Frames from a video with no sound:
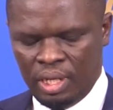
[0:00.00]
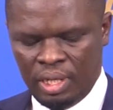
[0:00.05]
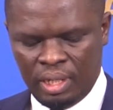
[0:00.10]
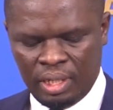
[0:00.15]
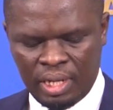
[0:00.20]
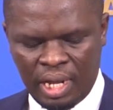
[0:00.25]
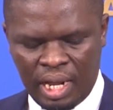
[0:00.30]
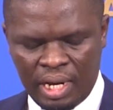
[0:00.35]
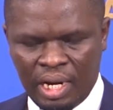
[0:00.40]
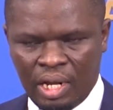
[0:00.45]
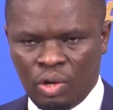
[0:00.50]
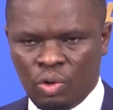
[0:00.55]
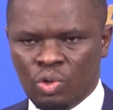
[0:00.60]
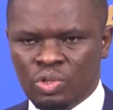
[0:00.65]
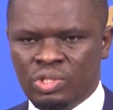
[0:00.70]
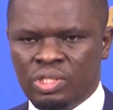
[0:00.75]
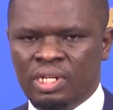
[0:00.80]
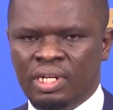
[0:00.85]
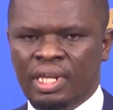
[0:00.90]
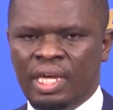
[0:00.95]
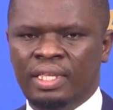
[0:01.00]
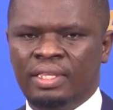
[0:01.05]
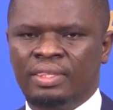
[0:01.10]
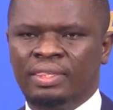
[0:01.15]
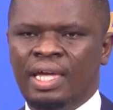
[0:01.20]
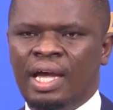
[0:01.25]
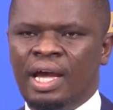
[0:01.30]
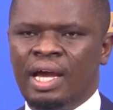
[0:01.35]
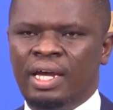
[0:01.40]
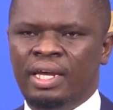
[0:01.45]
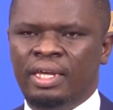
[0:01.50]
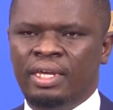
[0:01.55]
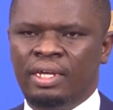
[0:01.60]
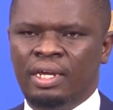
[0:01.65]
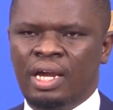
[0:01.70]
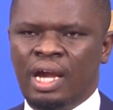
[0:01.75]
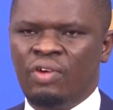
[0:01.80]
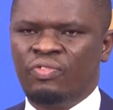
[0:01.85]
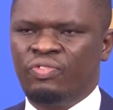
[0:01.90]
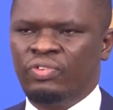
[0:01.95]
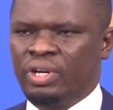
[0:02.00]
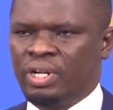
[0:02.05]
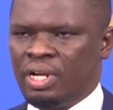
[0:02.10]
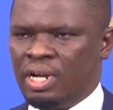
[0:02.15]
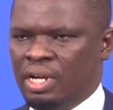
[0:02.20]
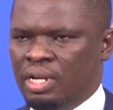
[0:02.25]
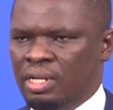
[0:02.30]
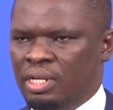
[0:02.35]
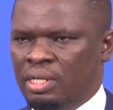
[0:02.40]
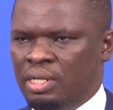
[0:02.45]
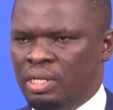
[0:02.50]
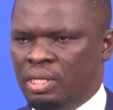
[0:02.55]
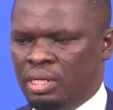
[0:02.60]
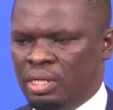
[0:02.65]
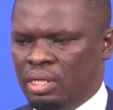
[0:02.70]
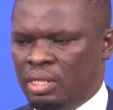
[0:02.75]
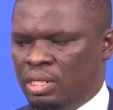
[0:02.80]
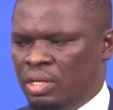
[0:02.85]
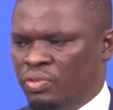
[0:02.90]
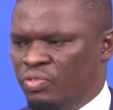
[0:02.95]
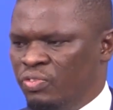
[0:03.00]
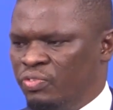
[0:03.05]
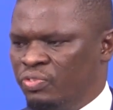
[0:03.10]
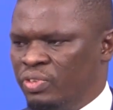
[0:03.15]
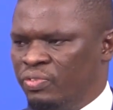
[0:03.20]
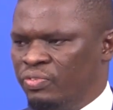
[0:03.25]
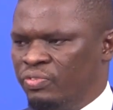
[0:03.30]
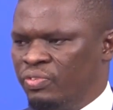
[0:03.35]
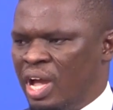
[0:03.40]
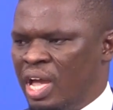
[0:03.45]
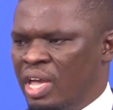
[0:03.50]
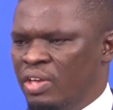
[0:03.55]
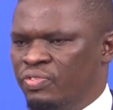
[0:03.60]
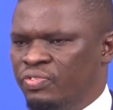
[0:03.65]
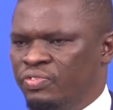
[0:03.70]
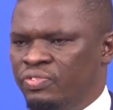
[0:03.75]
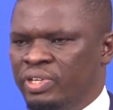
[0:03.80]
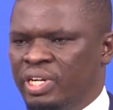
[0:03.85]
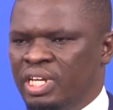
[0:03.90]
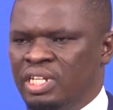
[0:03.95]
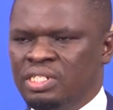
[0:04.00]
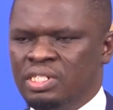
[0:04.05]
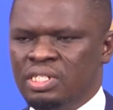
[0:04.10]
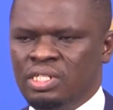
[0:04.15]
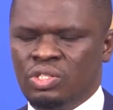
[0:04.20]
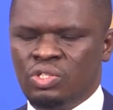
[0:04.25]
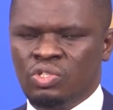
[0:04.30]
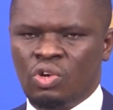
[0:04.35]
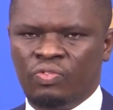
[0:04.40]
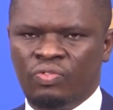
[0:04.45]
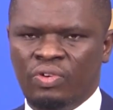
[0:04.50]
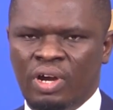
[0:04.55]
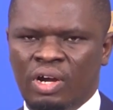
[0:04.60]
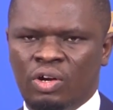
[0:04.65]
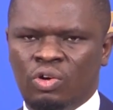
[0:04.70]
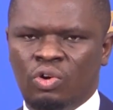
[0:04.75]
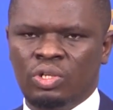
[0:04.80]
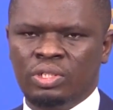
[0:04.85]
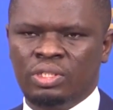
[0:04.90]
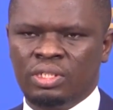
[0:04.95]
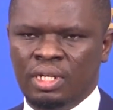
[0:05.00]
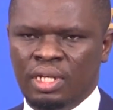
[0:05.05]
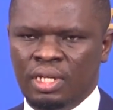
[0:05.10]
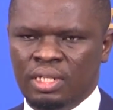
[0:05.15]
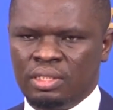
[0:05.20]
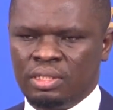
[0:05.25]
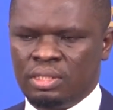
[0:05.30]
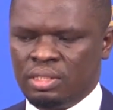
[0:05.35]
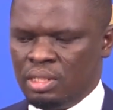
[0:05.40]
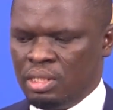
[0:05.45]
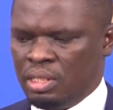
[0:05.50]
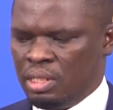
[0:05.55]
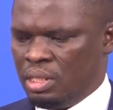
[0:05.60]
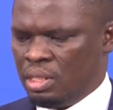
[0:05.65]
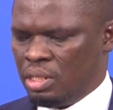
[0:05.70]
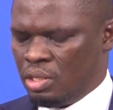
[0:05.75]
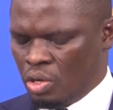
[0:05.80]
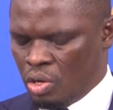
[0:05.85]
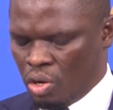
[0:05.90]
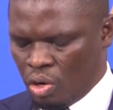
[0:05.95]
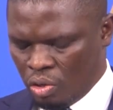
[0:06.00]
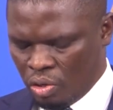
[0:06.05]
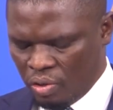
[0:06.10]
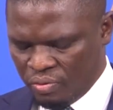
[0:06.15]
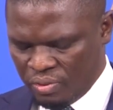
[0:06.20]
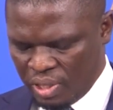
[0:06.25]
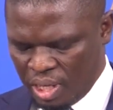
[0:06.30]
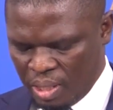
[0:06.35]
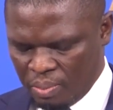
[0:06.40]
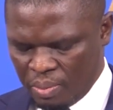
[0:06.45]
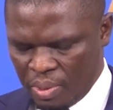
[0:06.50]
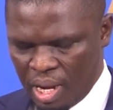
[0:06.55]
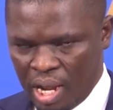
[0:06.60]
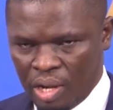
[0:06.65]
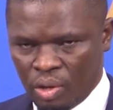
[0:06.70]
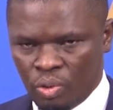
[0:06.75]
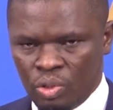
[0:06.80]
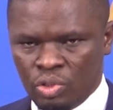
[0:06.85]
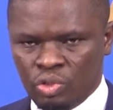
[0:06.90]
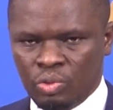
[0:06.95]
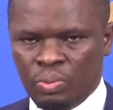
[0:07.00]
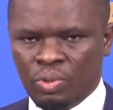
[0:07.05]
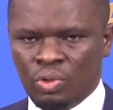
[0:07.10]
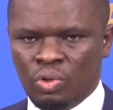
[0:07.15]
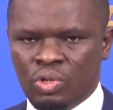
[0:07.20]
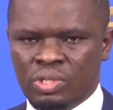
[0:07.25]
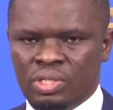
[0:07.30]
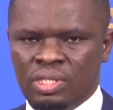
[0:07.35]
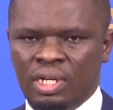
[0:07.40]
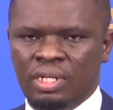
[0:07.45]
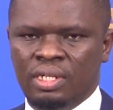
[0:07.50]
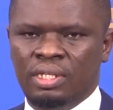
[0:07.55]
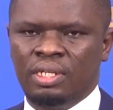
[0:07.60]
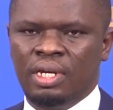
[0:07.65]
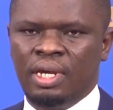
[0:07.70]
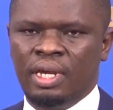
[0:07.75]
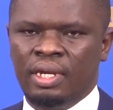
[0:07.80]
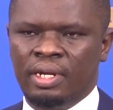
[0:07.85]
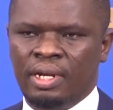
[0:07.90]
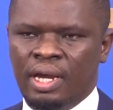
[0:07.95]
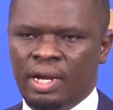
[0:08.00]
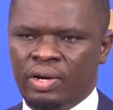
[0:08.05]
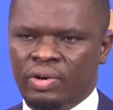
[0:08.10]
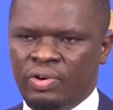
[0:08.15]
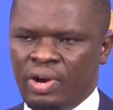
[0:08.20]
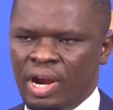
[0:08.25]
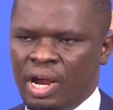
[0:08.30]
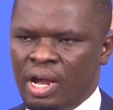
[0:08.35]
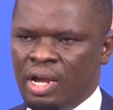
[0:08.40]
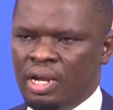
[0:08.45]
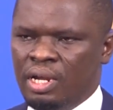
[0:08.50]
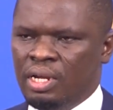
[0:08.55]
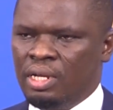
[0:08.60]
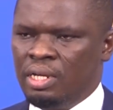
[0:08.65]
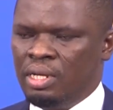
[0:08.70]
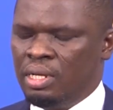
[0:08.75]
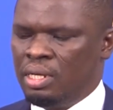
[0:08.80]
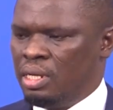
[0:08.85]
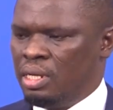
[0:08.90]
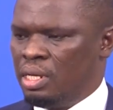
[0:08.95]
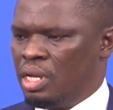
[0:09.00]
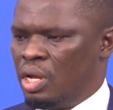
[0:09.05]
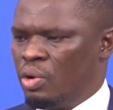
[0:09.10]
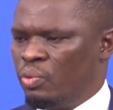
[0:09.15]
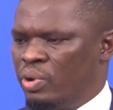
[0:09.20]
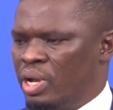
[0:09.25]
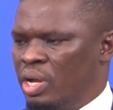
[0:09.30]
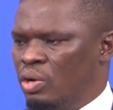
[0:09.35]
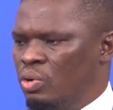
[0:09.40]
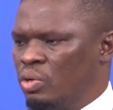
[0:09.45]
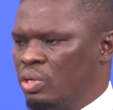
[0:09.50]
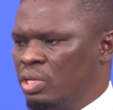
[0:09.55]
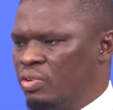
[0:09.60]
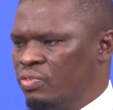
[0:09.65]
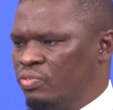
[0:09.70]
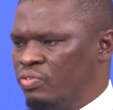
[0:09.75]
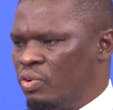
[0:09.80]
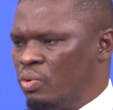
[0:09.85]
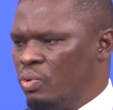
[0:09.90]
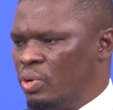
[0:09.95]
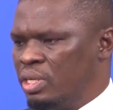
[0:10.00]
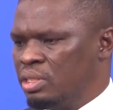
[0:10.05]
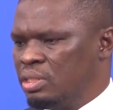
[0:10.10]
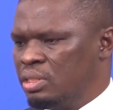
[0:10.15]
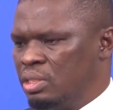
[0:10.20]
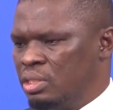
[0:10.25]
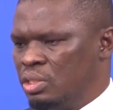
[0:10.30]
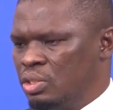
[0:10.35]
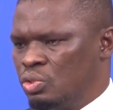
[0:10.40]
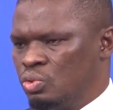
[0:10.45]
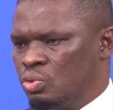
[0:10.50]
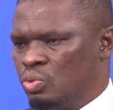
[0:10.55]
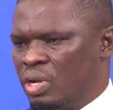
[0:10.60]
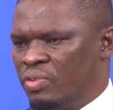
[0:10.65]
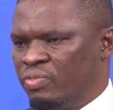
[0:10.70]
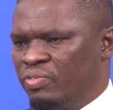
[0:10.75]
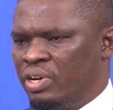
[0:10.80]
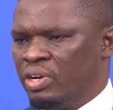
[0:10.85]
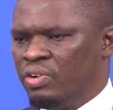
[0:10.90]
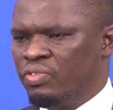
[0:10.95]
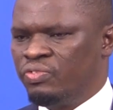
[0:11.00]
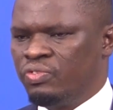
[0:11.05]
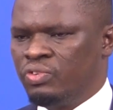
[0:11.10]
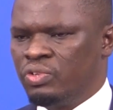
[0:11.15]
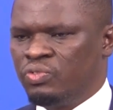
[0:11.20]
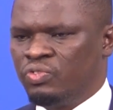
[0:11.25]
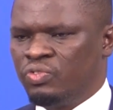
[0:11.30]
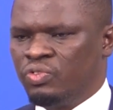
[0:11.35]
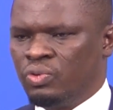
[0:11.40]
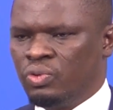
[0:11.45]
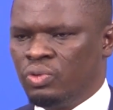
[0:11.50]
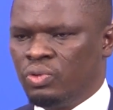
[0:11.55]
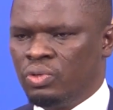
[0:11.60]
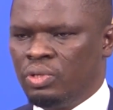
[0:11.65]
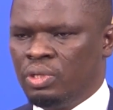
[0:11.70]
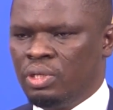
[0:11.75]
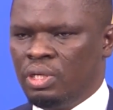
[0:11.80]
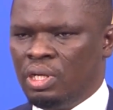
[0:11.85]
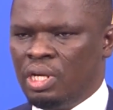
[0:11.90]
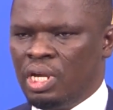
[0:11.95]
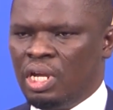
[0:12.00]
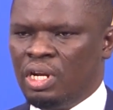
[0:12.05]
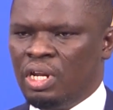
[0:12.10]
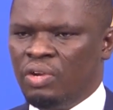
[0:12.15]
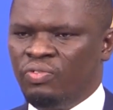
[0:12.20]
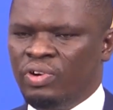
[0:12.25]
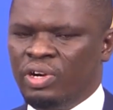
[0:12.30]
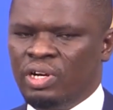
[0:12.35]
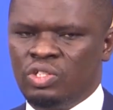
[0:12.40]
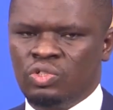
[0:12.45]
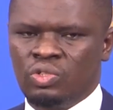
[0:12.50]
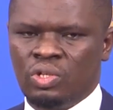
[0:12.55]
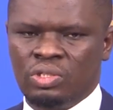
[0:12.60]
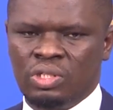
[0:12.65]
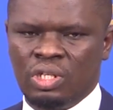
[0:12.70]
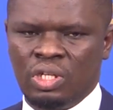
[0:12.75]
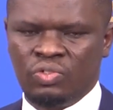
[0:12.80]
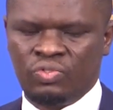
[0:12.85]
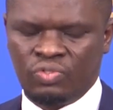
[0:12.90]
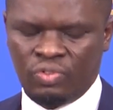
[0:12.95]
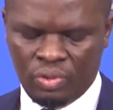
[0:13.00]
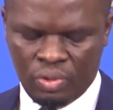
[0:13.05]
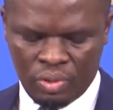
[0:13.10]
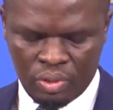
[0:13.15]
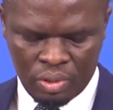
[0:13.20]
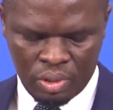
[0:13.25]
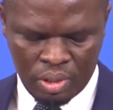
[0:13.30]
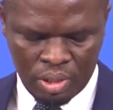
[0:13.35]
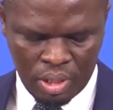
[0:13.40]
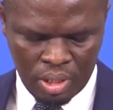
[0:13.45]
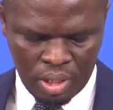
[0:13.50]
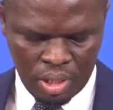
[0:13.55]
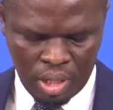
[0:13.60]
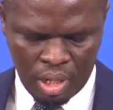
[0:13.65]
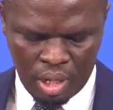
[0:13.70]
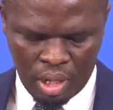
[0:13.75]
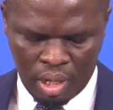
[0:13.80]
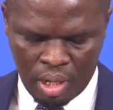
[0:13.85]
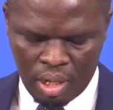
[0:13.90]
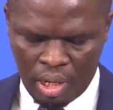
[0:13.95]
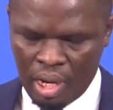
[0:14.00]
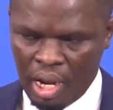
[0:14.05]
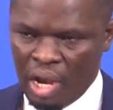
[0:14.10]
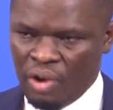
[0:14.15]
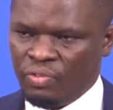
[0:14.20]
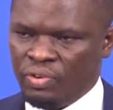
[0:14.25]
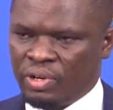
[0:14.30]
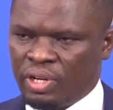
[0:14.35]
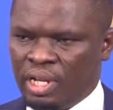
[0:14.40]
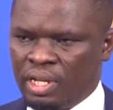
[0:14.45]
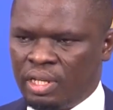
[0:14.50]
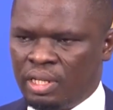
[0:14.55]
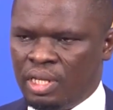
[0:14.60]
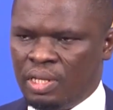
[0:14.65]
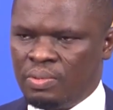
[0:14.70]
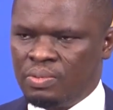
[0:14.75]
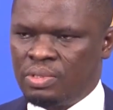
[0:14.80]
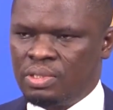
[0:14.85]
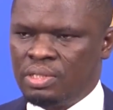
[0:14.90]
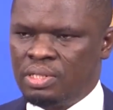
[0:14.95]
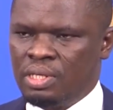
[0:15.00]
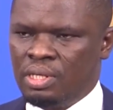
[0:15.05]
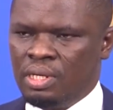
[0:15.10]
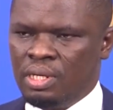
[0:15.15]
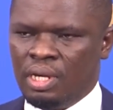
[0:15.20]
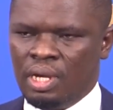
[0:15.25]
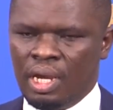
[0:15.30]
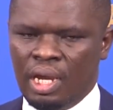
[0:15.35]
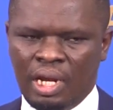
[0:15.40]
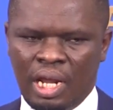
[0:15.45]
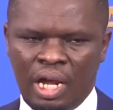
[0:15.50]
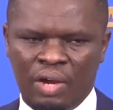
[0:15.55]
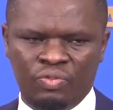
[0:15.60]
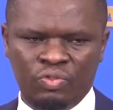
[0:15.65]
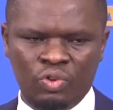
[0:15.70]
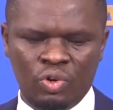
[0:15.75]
in Ghana hosting the entire Africa, the 55 nations of our continent. All of them are going to be hosted here in Accra, and we are looking forward to a very fruitful and a very successful uh, African Games. And I have